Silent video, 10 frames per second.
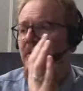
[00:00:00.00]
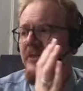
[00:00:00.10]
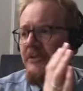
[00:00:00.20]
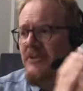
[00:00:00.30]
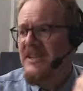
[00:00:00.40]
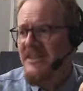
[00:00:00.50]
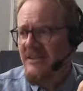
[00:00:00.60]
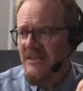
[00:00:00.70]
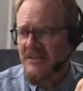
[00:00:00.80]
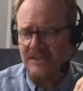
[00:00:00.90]
3
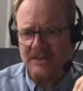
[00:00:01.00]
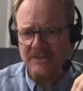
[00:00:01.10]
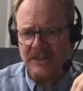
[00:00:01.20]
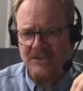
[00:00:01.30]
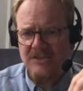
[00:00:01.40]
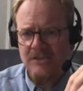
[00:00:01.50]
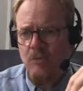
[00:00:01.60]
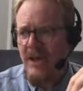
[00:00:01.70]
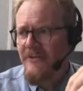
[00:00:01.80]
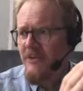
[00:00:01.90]
standard deviations
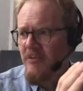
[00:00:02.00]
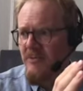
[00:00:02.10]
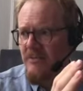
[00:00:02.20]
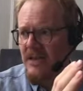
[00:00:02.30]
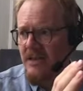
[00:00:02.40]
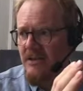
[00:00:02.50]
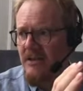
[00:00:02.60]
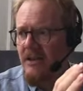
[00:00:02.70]
away from the mean.